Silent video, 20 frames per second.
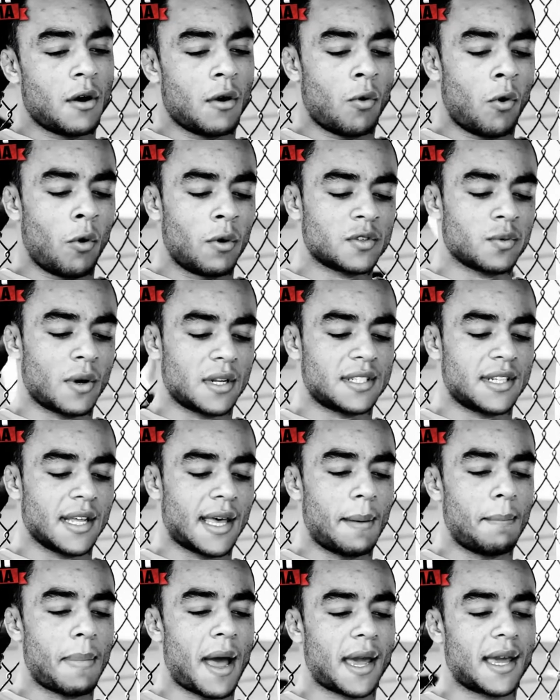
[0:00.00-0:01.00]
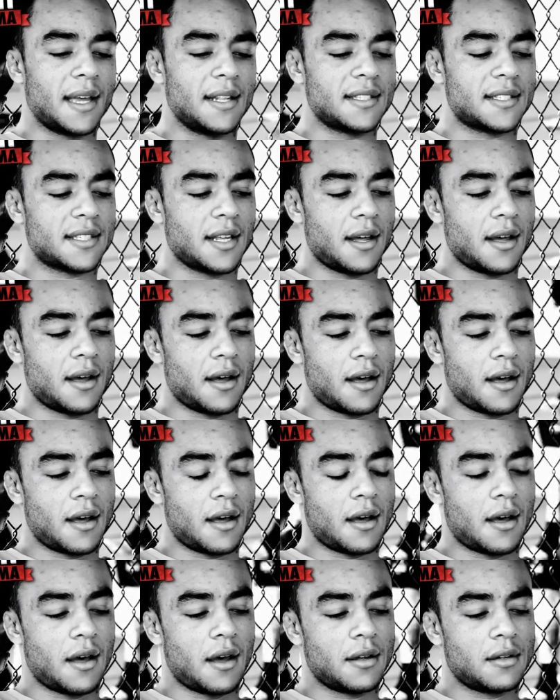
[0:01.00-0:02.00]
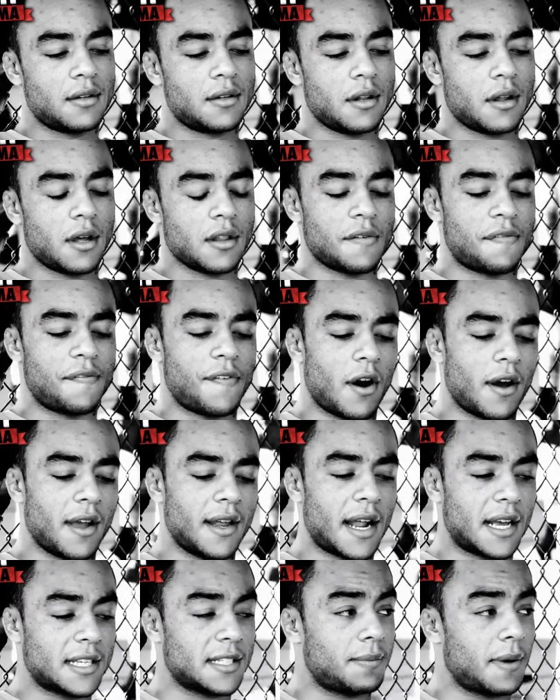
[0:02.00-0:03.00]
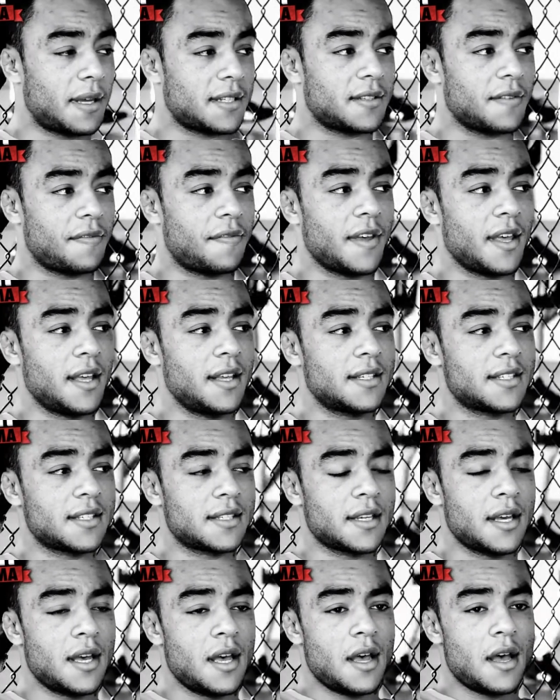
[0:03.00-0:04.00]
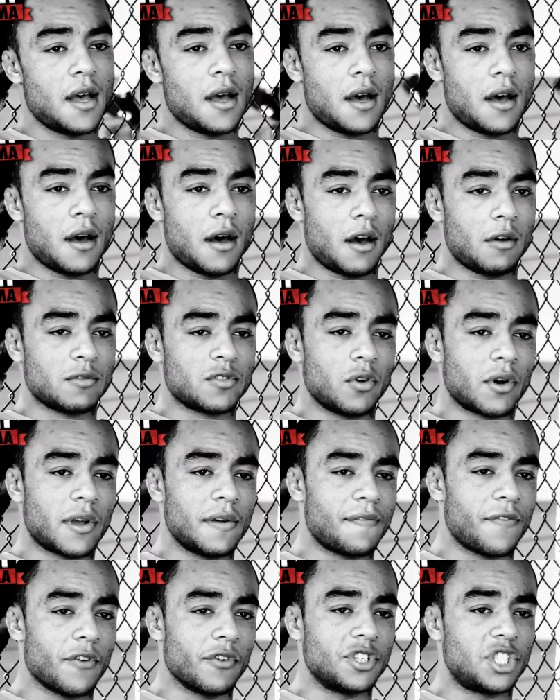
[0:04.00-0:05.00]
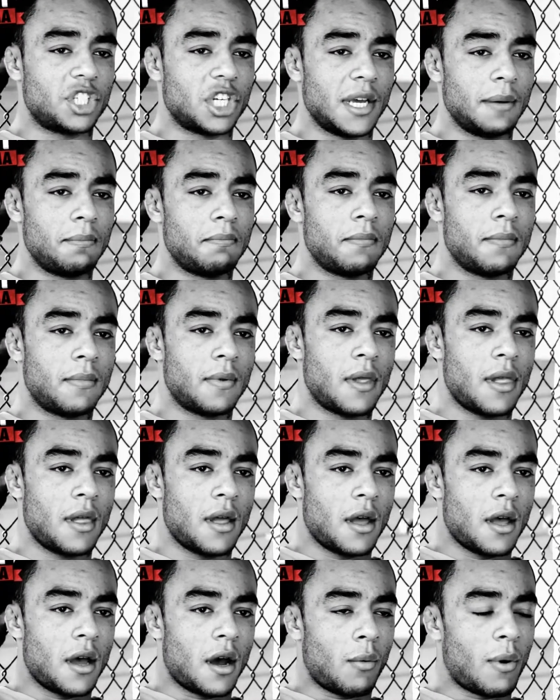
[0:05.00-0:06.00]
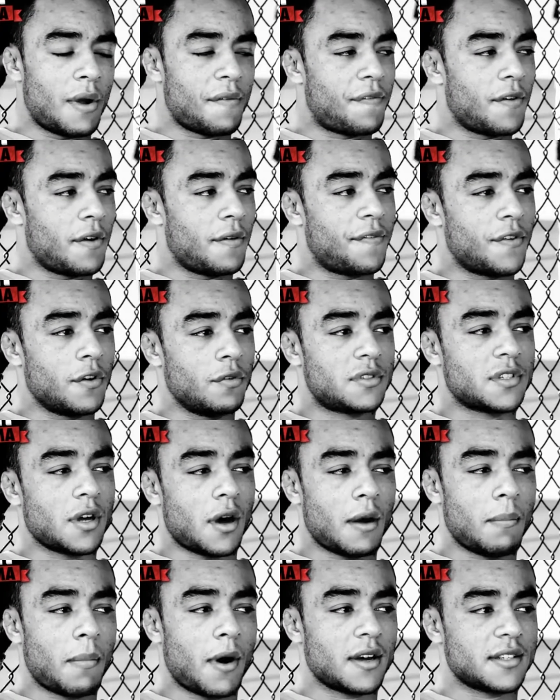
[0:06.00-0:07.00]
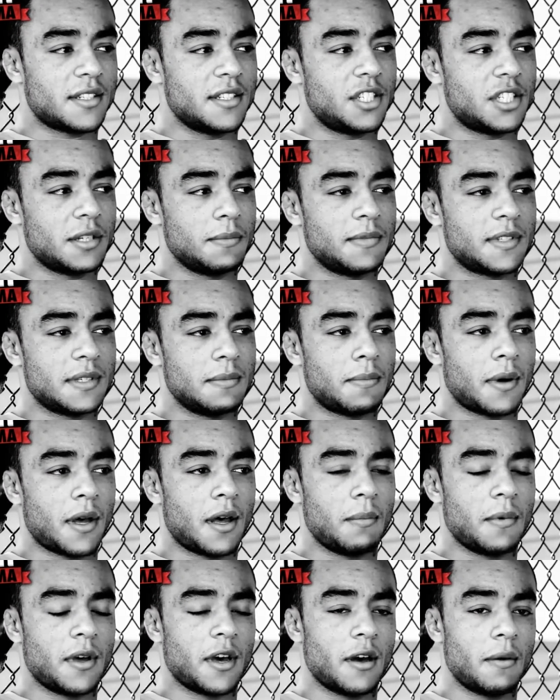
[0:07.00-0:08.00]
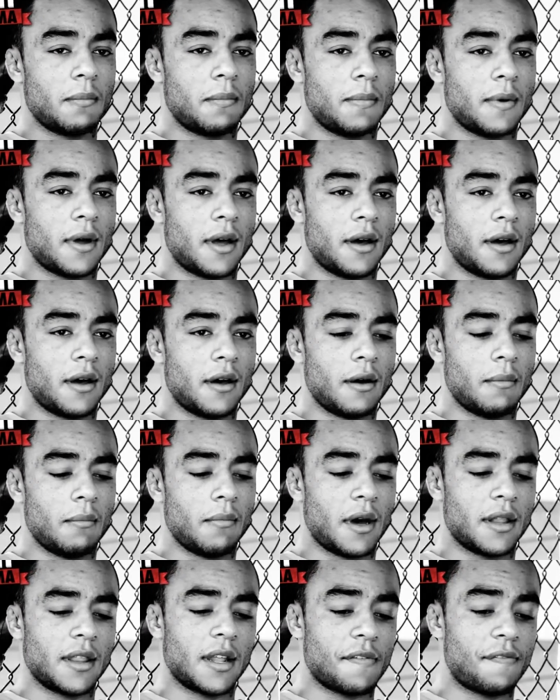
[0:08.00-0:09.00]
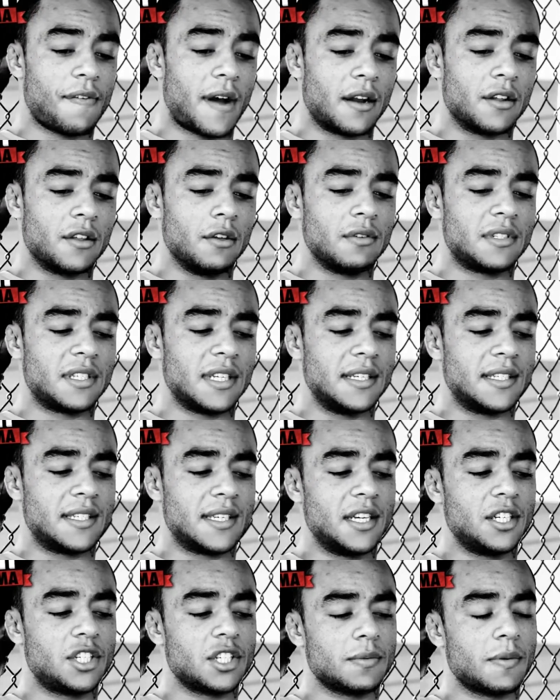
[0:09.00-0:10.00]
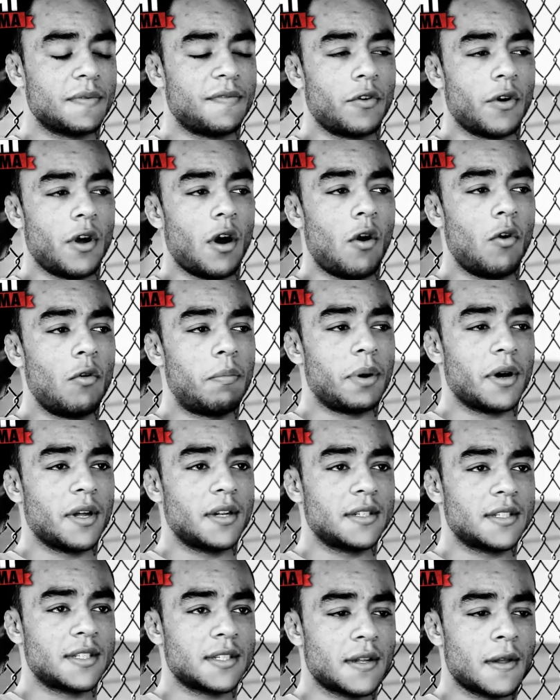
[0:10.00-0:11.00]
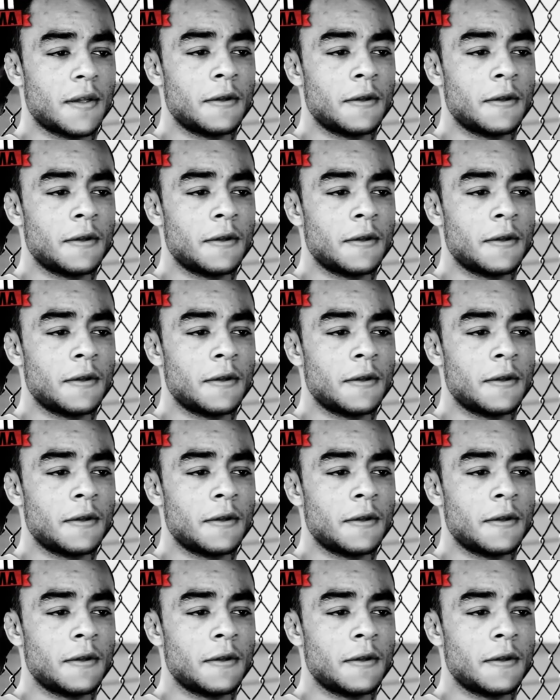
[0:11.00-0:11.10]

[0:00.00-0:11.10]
Always wanted to get back into like the fighting aspects of things. I was looking for a gym. I went through a few Thai boxing gyms in Birmingham, and then I found UTC just before it opened.